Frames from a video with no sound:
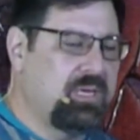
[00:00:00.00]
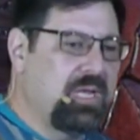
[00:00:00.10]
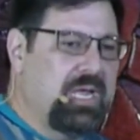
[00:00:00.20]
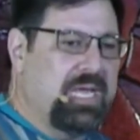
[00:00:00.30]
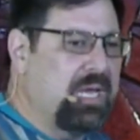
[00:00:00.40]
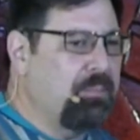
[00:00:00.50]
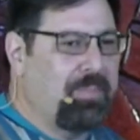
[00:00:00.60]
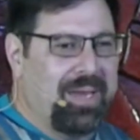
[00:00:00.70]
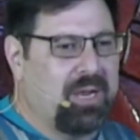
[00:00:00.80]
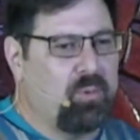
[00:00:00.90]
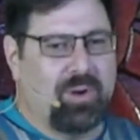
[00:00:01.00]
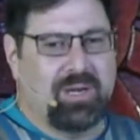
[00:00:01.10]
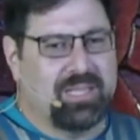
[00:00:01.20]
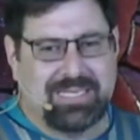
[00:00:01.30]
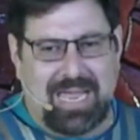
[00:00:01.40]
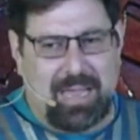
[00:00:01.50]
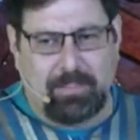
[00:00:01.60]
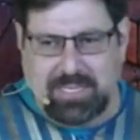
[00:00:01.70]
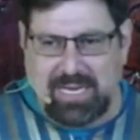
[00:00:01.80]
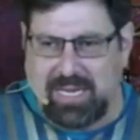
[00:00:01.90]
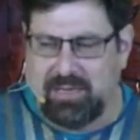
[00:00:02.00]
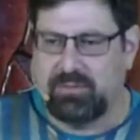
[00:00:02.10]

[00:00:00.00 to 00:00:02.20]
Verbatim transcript: He didn't pick one of the top 10,